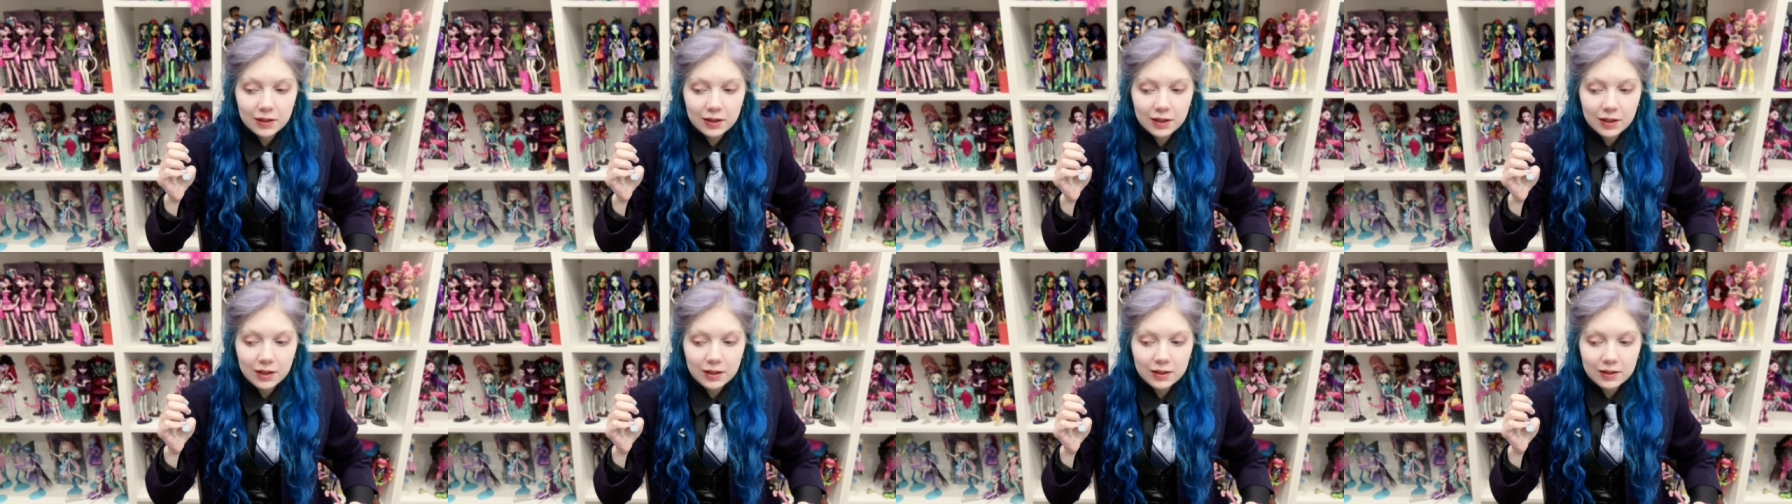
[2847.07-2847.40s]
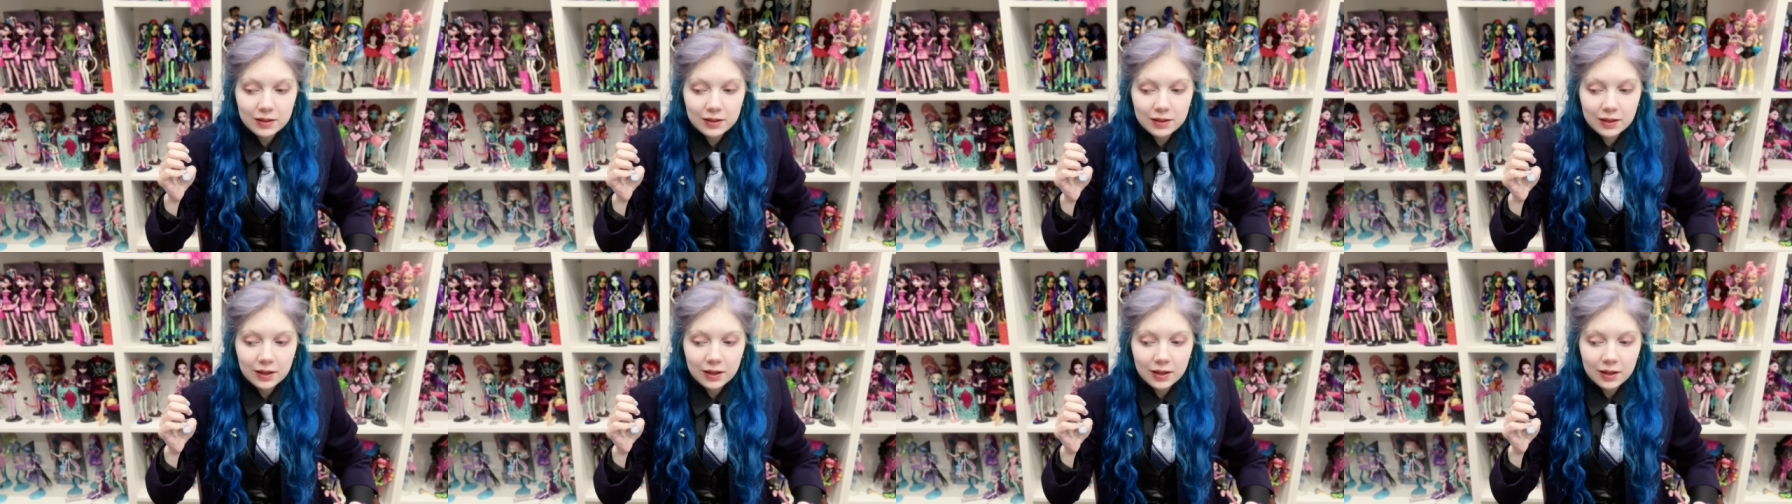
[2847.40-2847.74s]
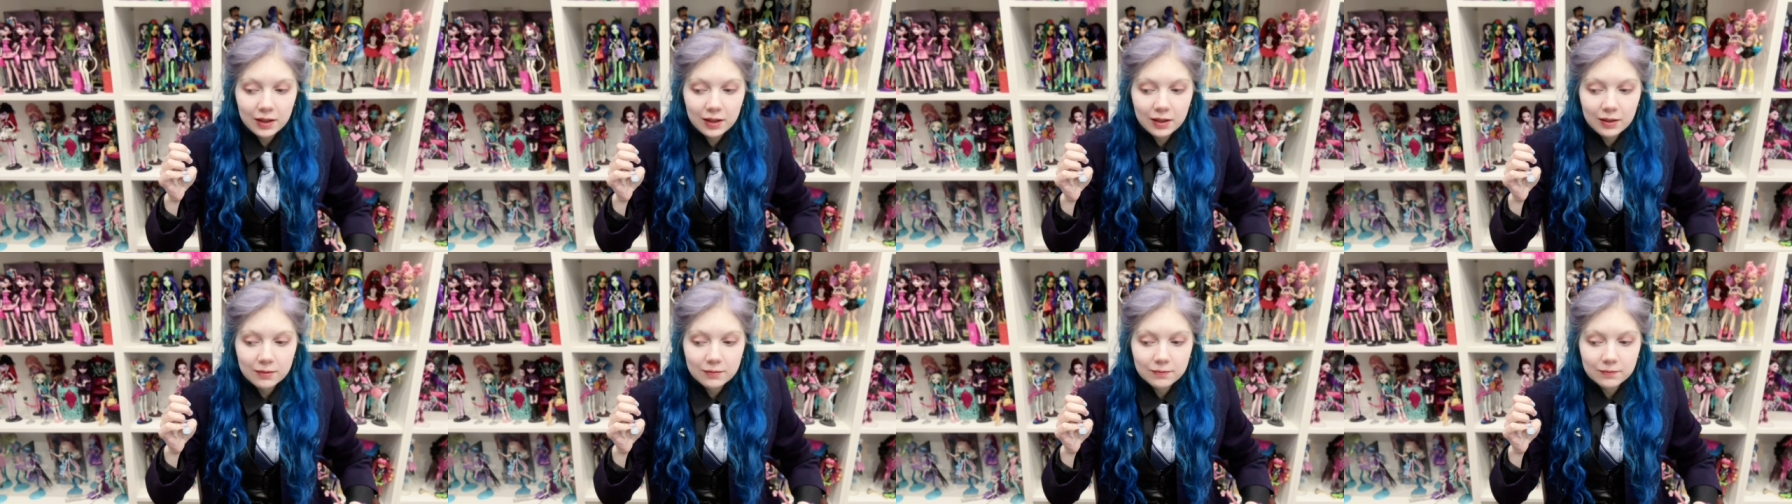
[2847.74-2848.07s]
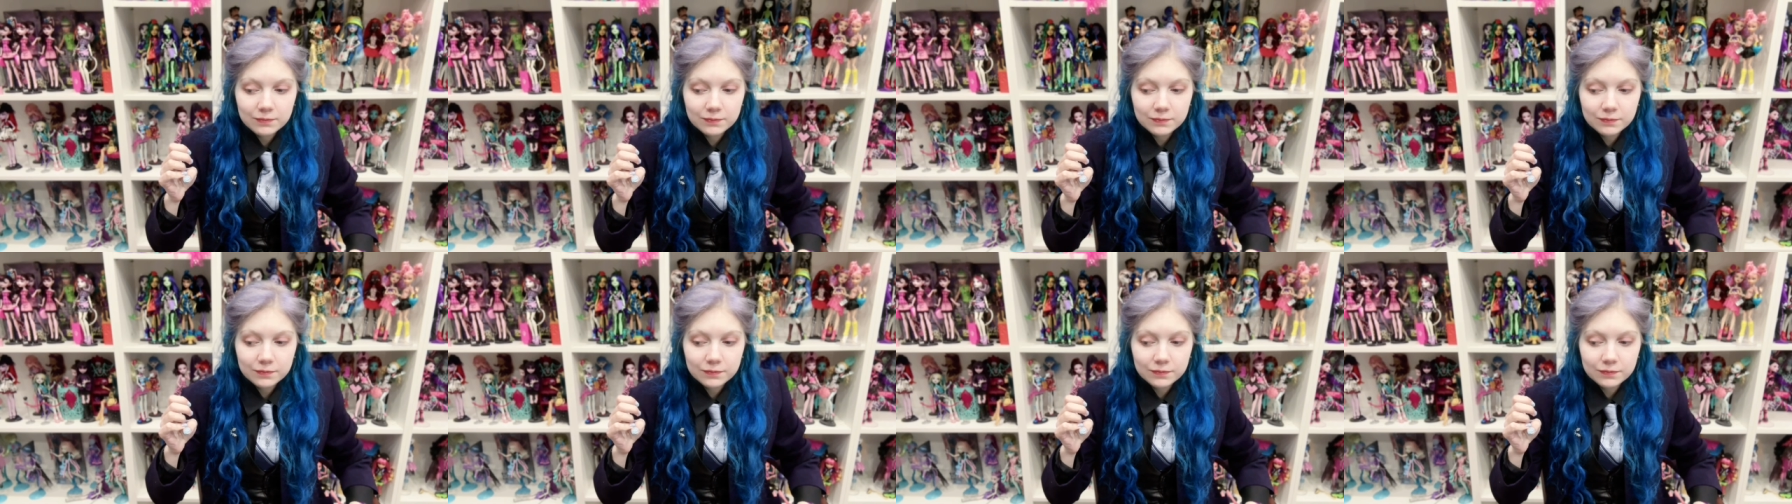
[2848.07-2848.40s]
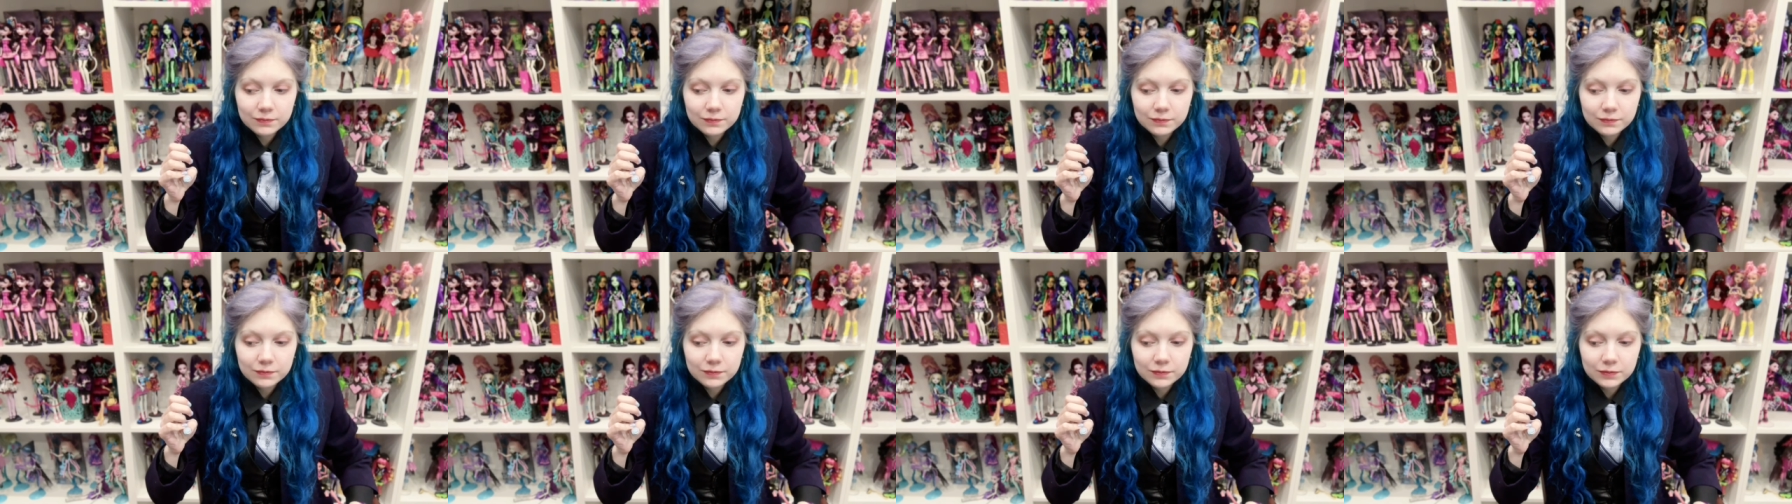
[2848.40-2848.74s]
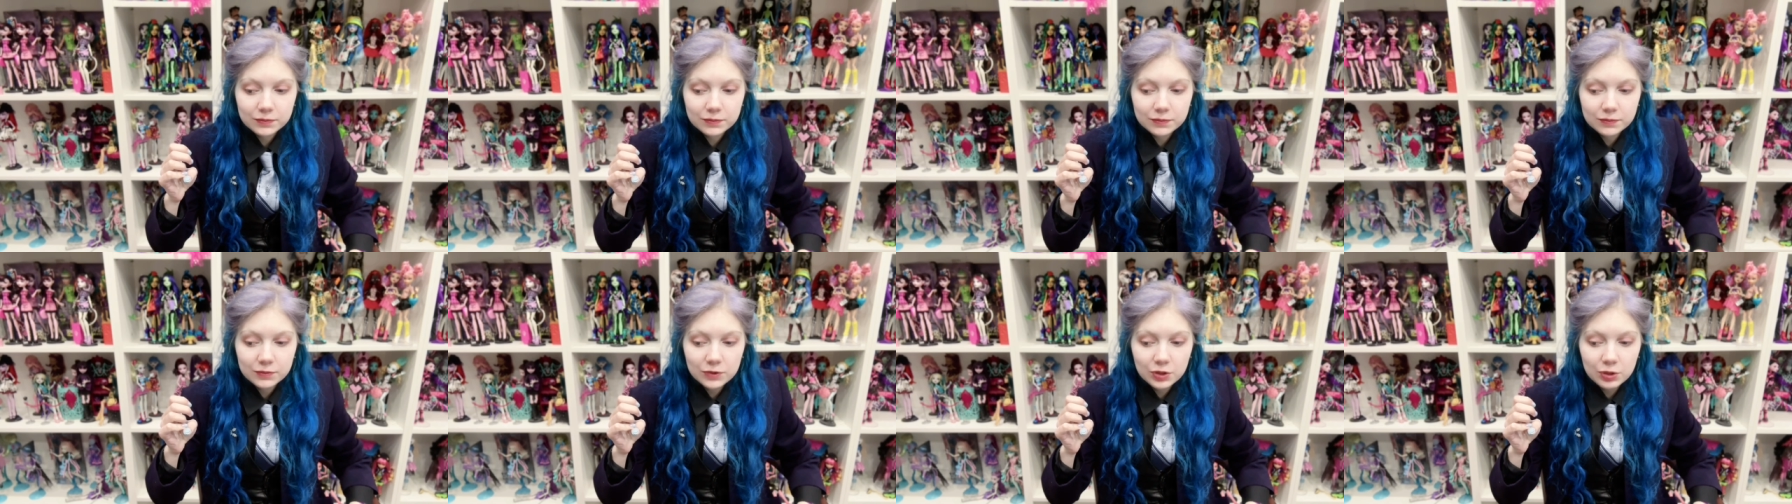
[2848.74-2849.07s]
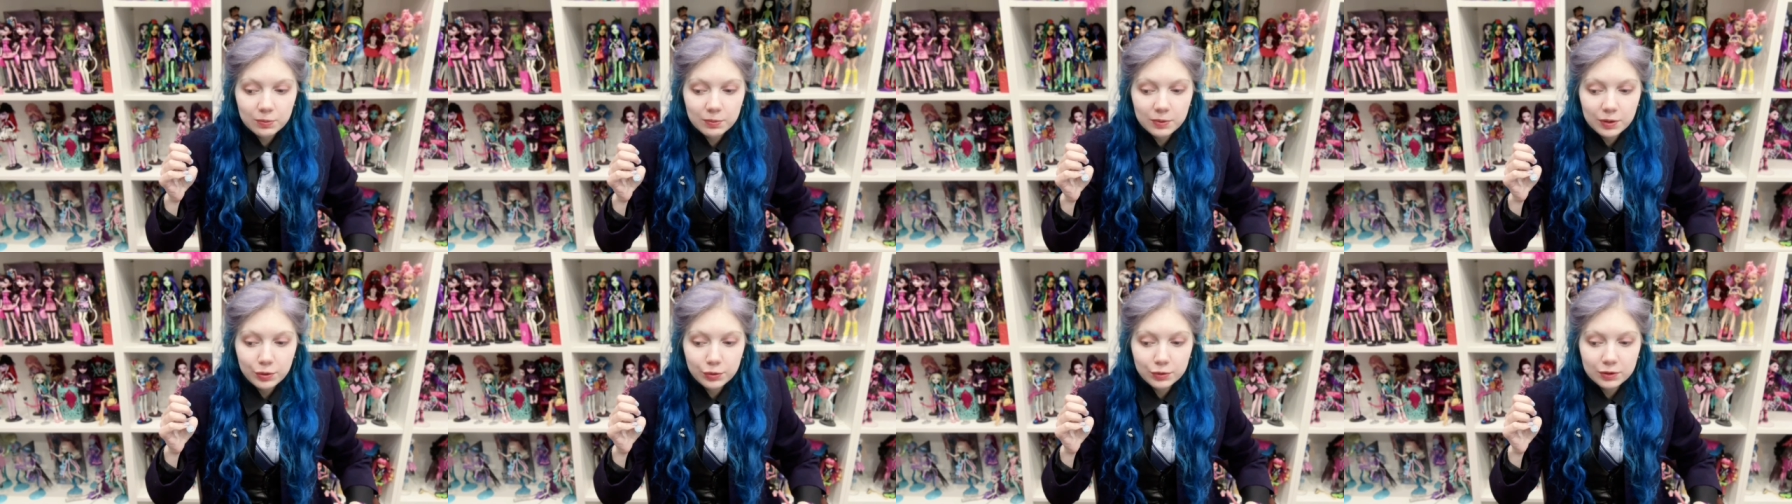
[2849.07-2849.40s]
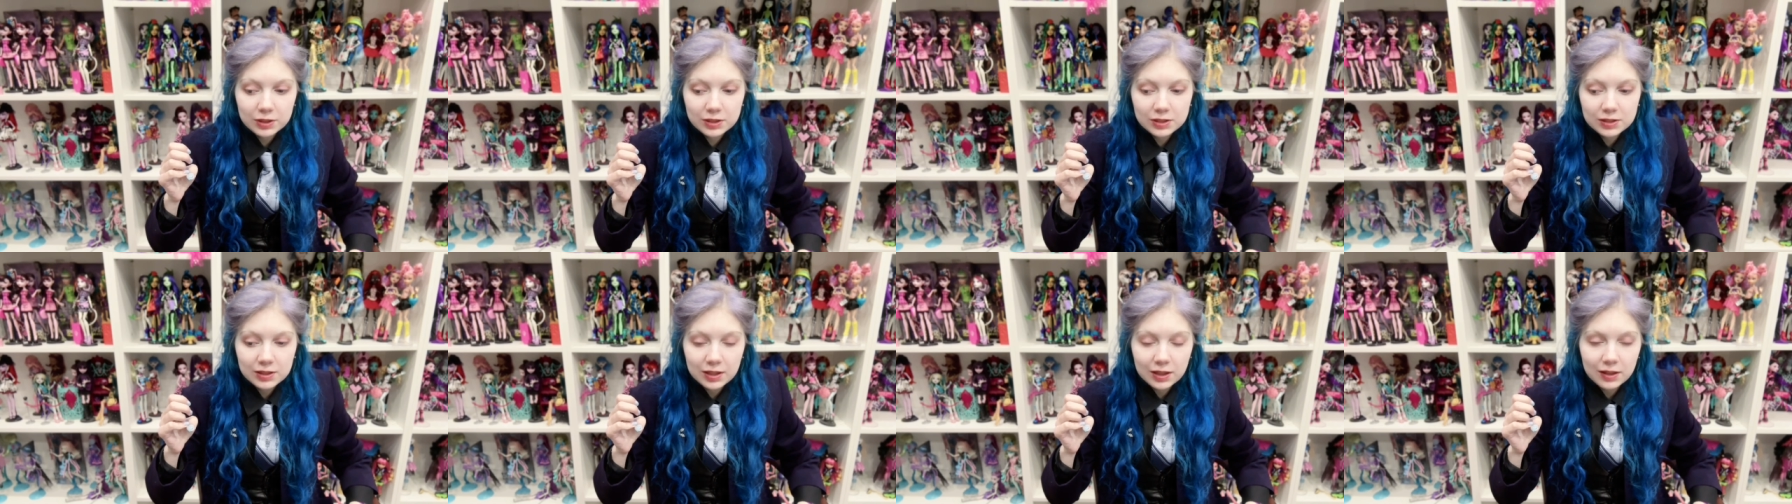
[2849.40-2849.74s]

And I, to be honest,